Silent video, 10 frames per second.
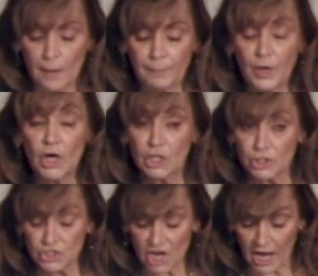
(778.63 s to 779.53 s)

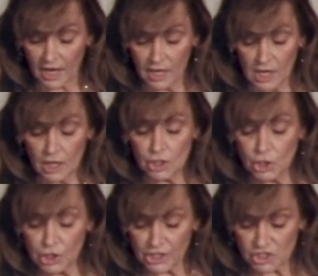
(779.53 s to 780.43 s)
Persia,
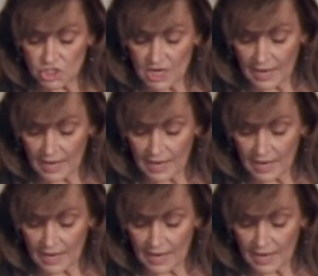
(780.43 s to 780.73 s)
Cush,